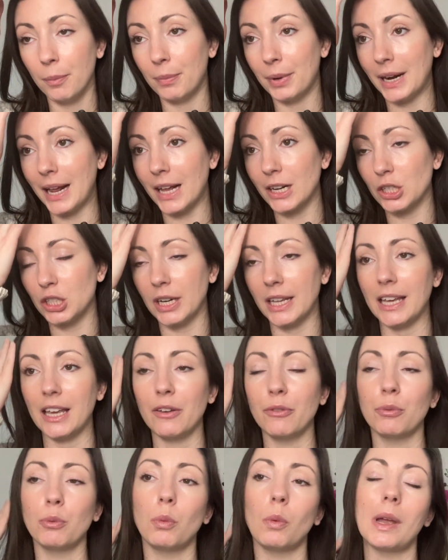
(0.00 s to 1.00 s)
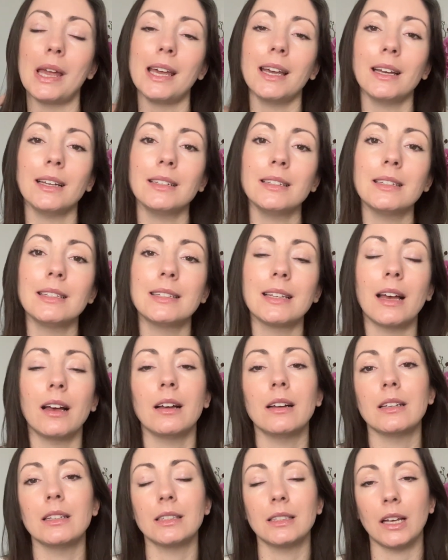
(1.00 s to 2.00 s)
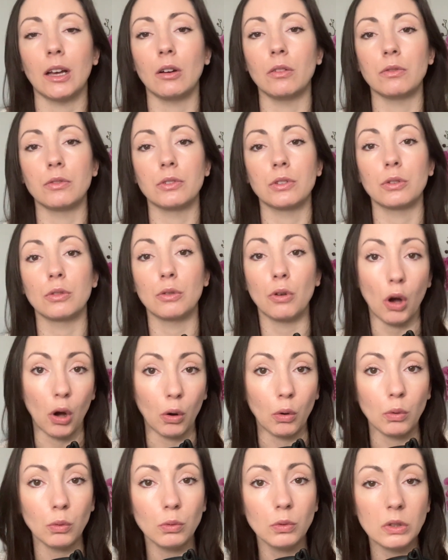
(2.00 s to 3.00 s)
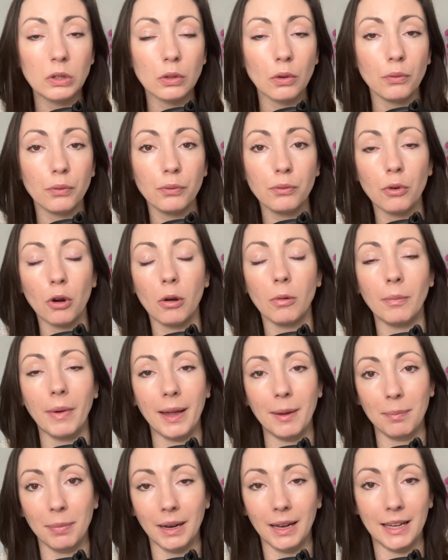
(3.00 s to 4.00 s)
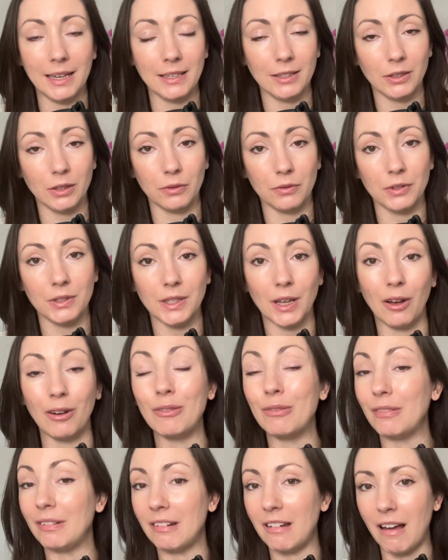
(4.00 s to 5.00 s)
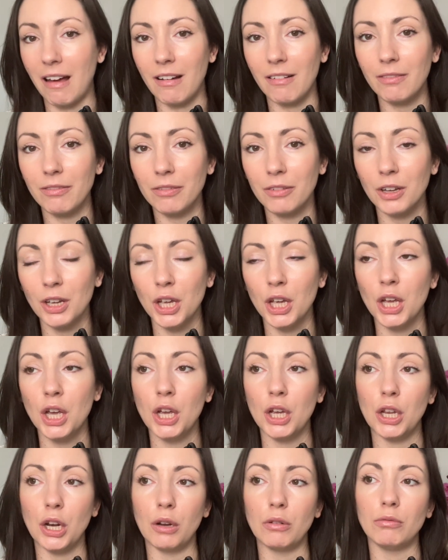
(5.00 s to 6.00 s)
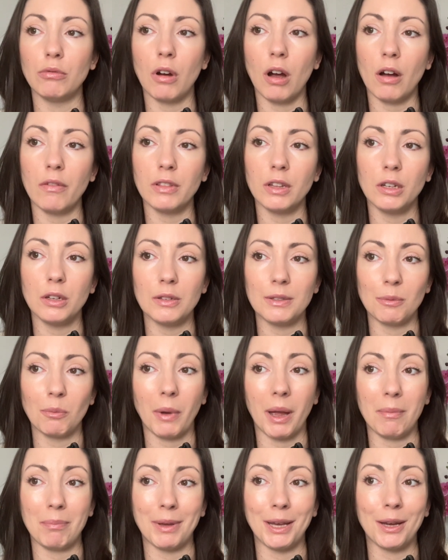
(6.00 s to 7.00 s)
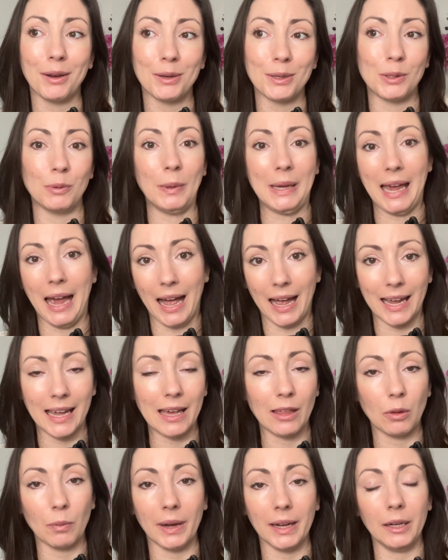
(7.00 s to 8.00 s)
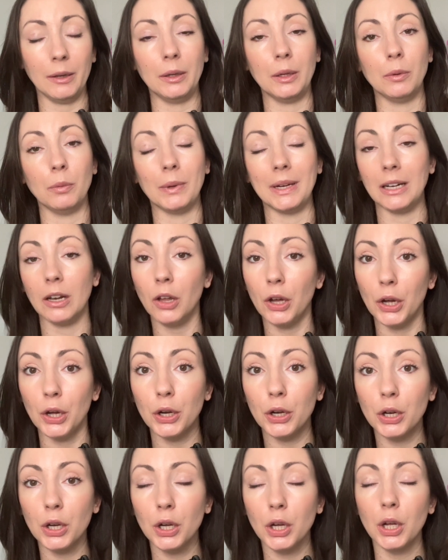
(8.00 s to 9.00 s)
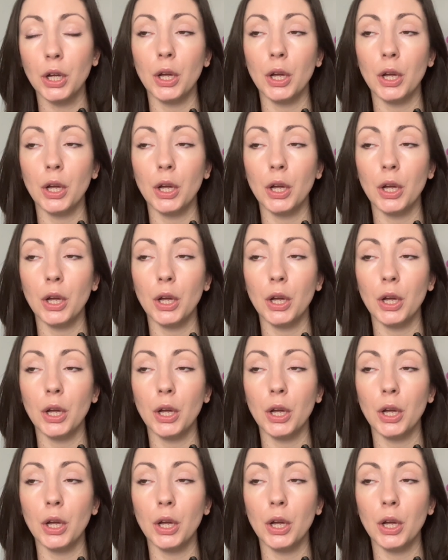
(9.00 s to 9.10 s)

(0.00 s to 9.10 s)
But actually, if we can set ourselves goals from a place of self-love, rather than losing weight because we hate the way we look,